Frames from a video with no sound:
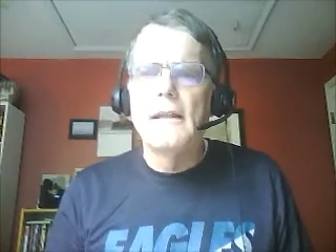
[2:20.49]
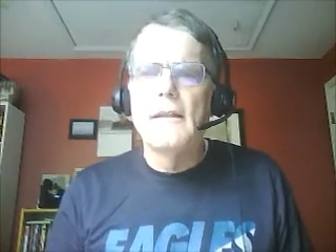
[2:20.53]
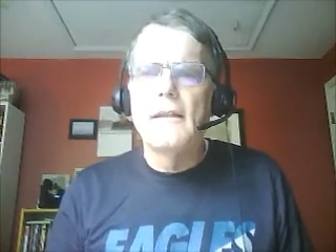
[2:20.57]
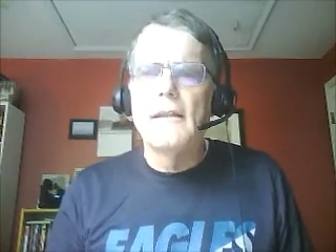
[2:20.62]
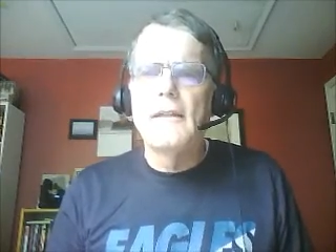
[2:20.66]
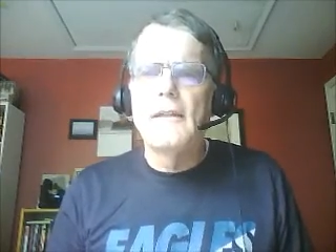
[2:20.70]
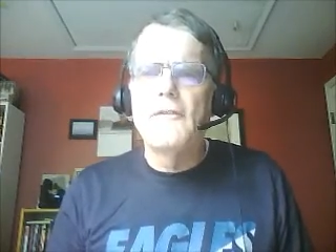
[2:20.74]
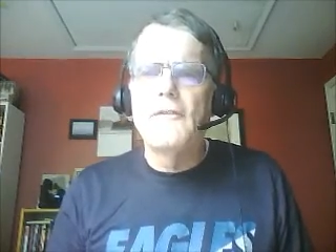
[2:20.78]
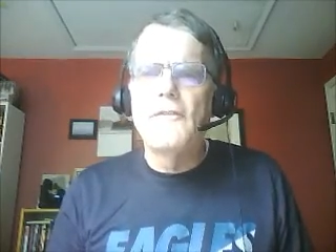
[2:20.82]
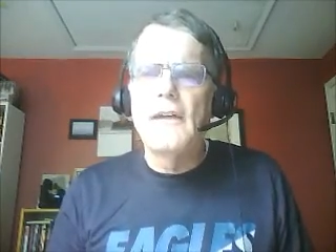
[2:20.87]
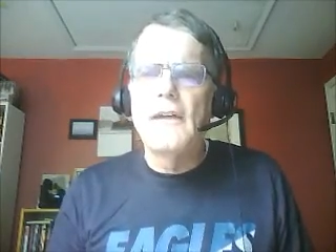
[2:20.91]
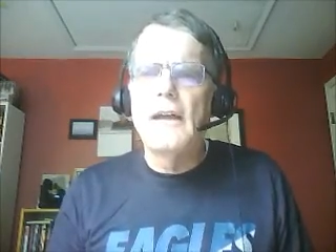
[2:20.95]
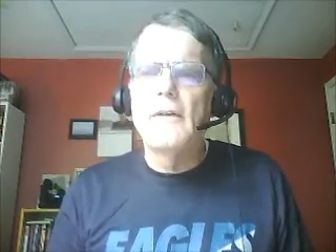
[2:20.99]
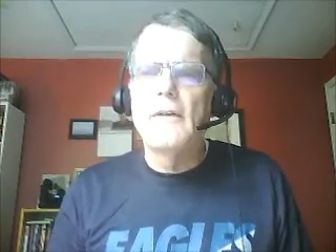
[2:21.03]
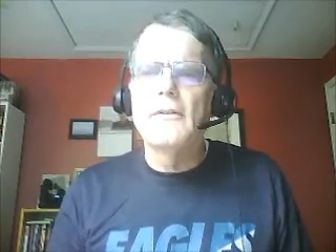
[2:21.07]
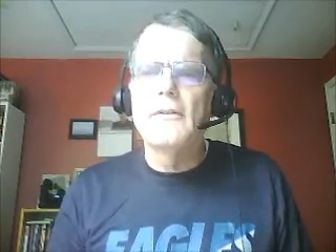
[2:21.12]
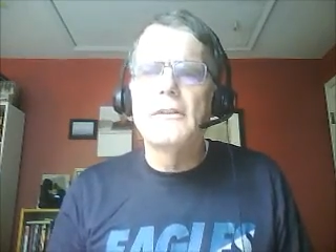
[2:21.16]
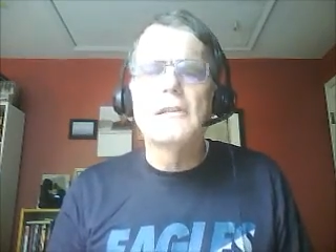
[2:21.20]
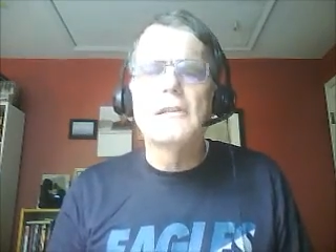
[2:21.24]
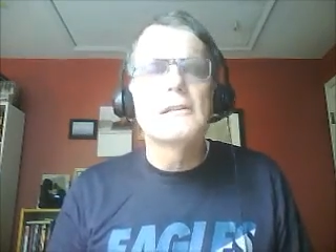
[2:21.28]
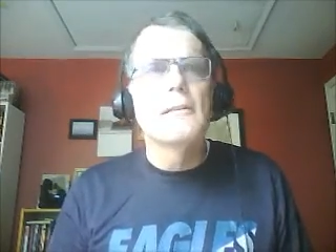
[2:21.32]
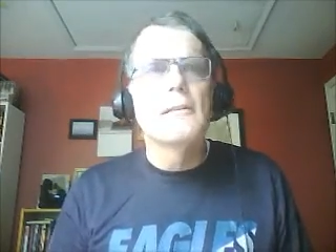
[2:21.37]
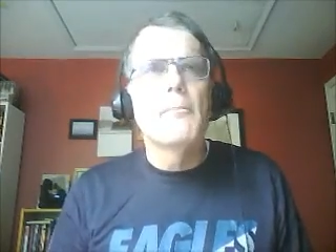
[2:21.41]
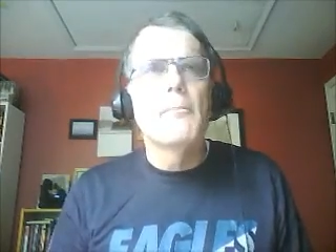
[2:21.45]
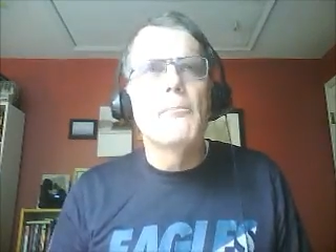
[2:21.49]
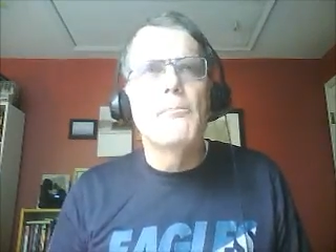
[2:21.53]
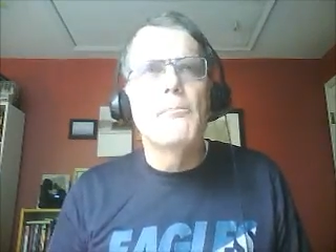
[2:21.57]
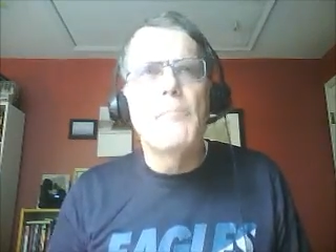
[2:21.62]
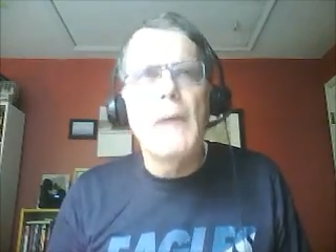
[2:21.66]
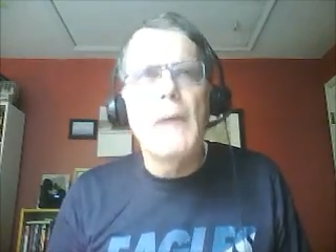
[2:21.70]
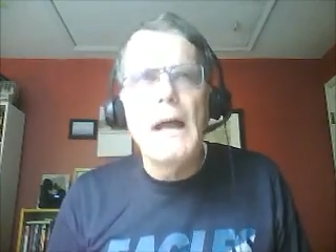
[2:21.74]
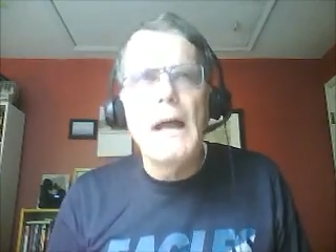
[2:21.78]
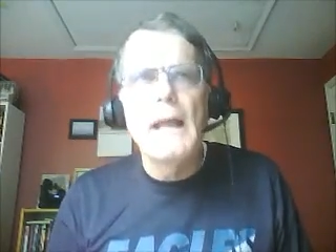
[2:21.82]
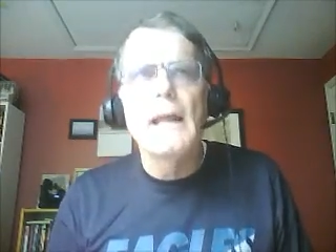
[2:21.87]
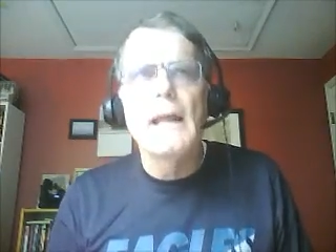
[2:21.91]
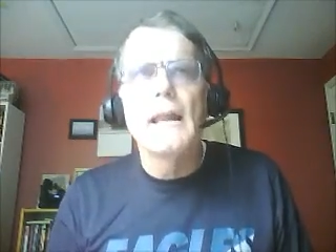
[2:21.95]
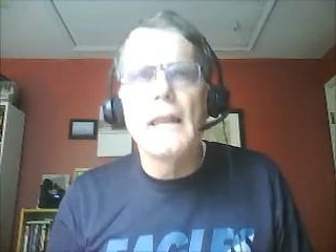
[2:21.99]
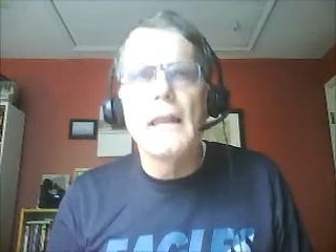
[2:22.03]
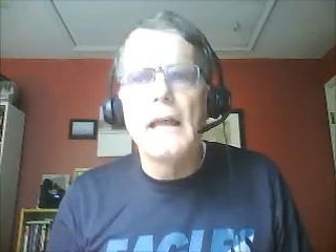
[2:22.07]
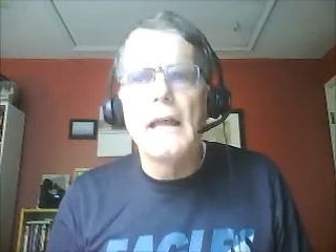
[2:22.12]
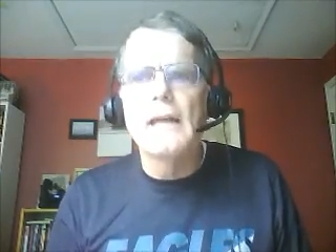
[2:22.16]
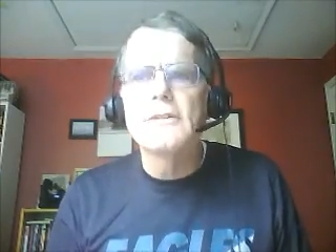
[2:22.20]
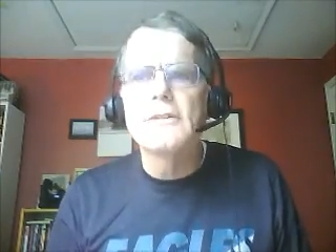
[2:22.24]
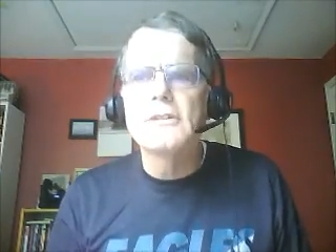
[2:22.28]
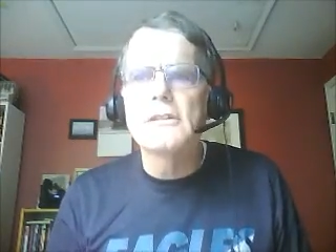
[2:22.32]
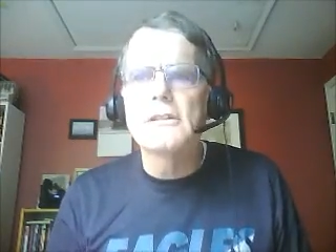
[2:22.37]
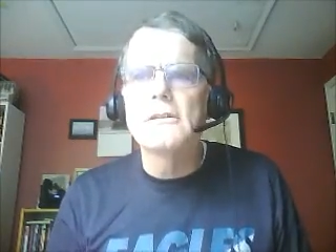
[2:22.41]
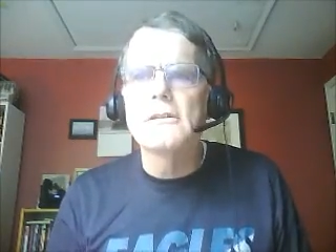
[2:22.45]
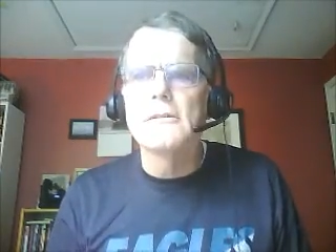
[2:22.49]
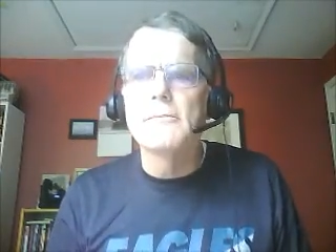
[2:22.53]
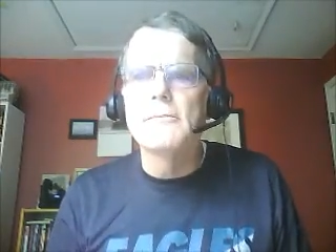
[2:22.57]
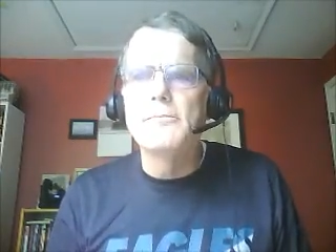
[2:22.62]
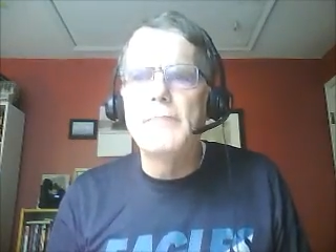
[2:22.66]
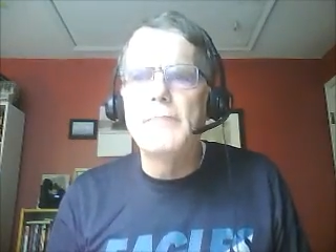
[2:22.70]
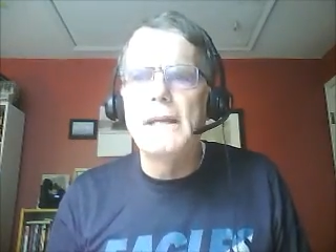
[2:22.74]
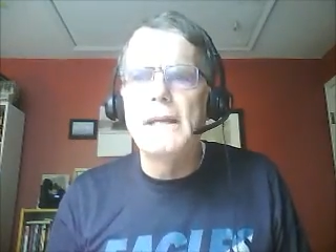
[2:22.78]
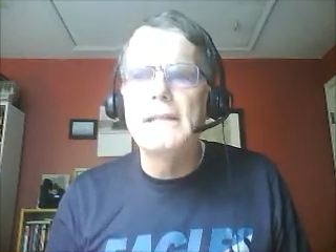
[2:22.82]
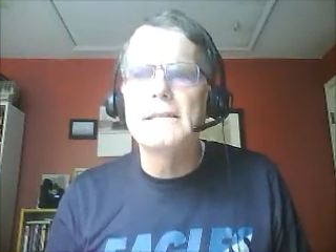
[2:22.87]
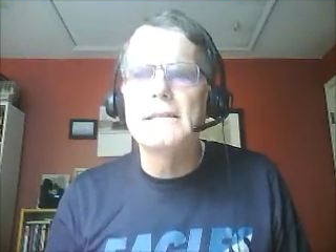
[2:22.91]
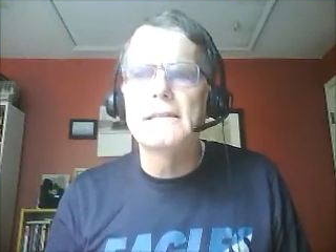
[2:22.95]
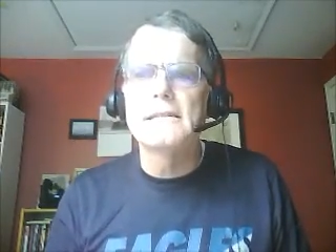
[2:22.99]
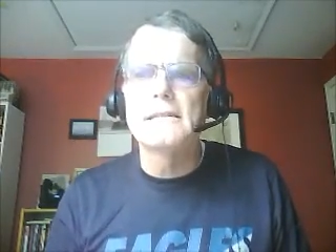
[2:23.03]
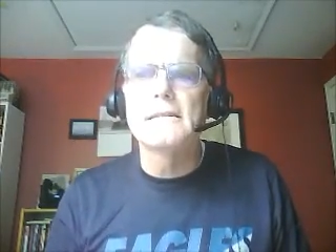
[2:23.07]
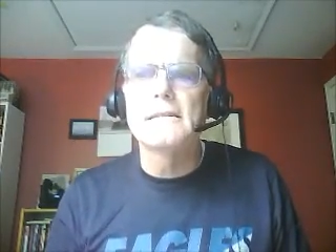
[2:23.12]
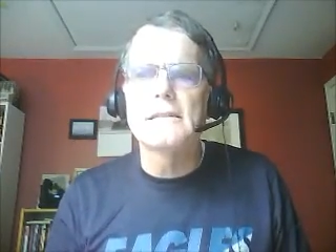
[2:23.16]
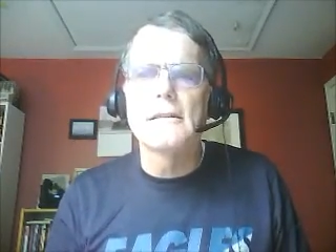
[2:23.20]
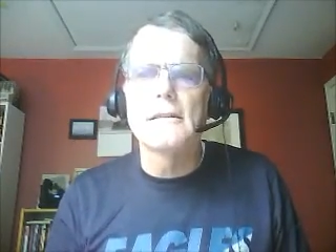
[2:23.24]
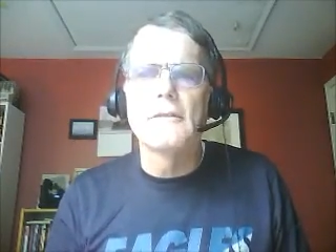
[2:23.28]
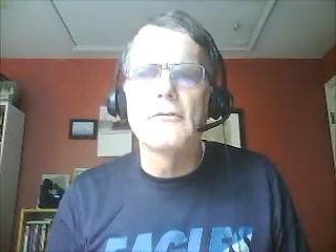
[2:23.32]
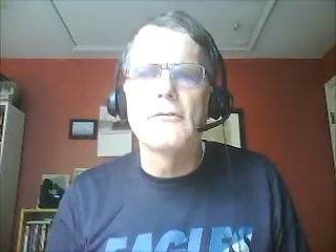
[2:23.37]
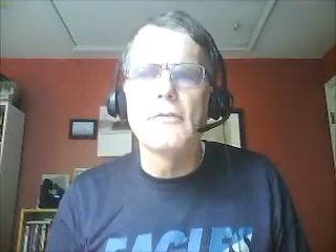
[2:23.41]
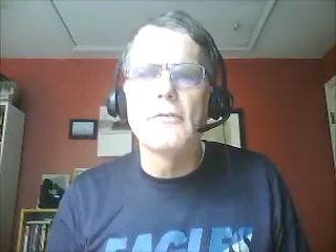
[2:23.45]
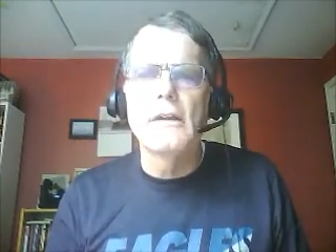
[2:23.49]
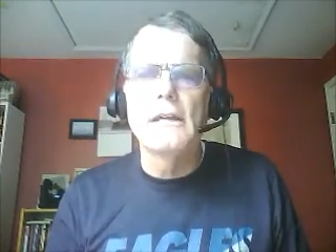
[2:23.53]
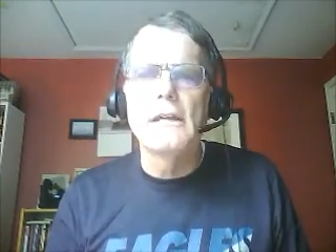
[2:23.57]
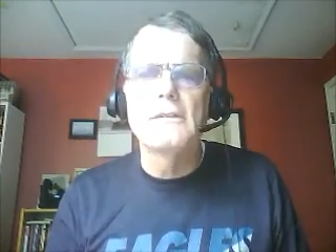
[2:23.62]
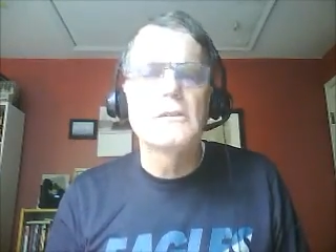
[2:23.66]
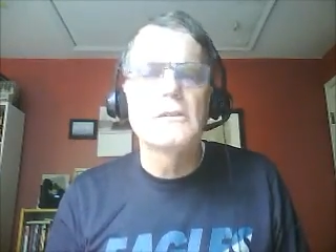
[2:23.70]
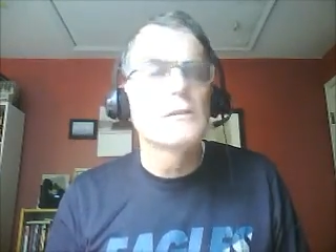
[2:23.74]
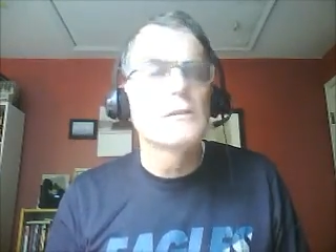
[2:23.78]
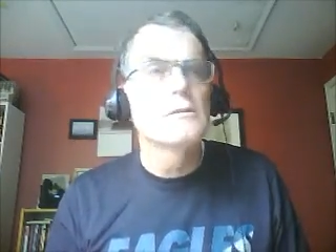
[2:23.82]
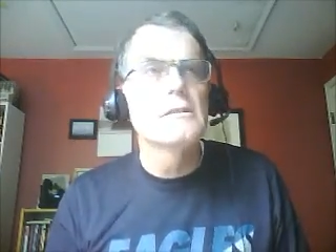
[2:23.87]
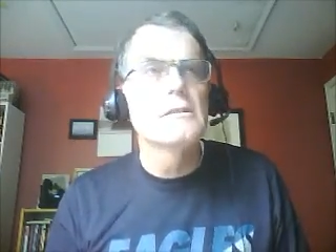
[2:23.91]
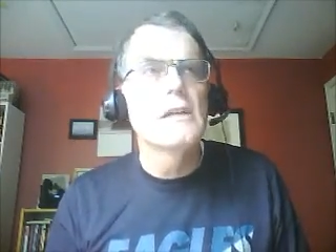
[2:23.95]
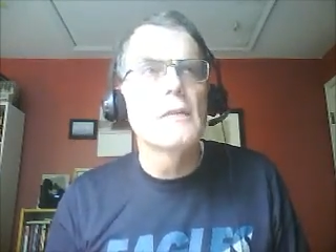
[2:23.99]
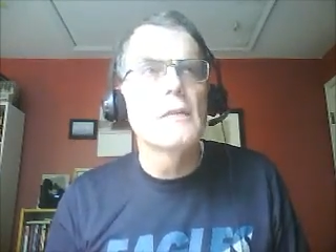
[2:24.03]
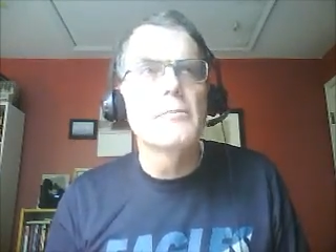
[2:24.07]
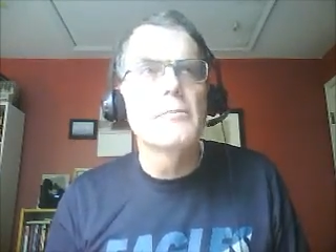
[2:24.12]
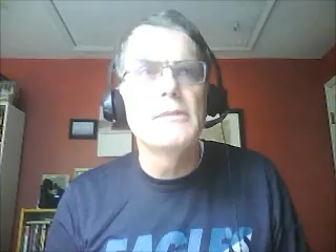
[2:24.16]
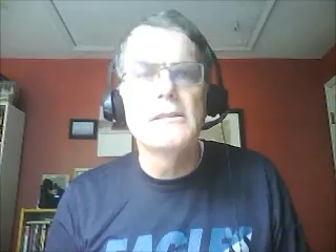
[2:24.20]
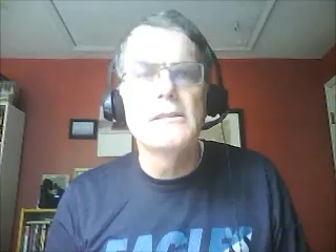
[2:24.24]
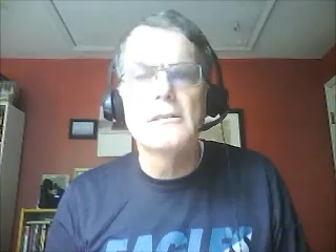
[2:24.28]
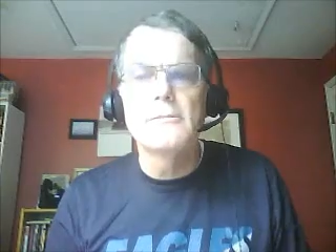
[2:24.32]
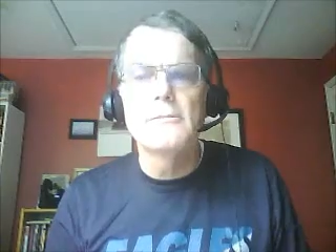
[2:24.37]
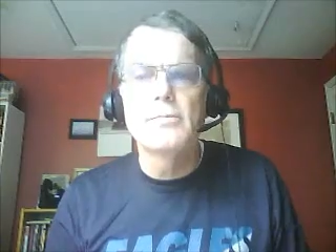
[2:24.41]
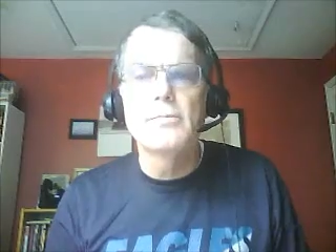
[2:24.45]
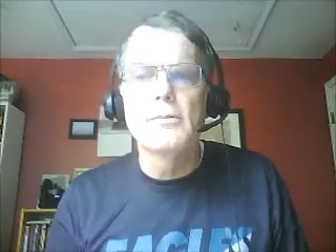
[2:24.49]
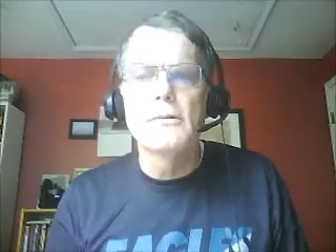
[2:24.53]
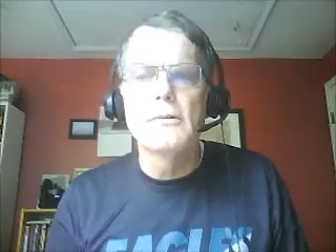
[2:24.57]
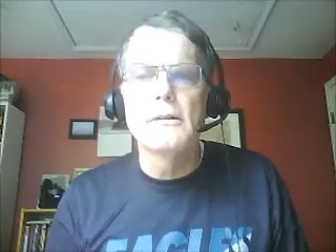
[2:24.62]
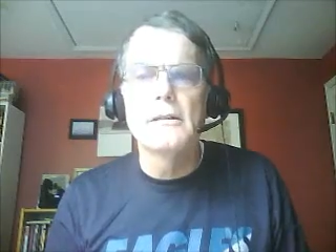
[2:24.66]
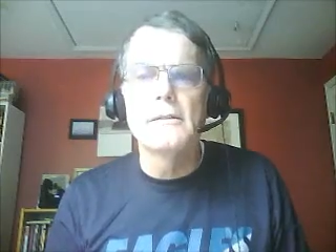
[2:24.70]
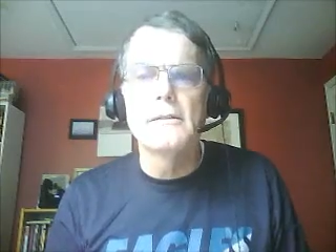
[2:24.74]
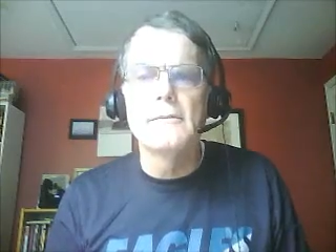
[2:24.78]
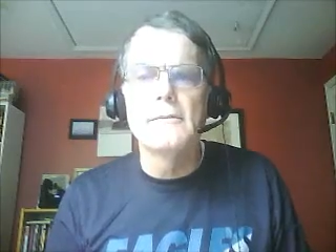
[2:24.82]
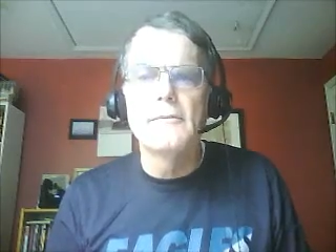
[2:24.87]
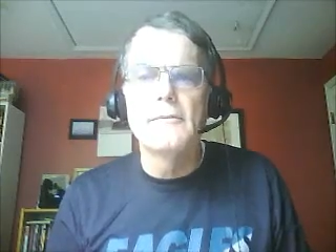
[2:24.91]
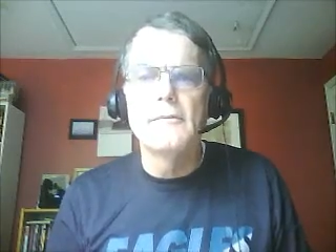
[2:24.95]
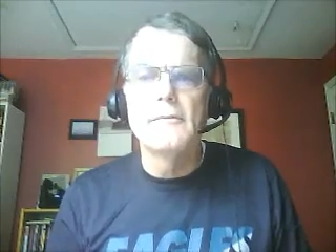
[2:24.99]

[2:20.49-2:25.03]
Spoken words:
they found that the biological basis of race could not be supported.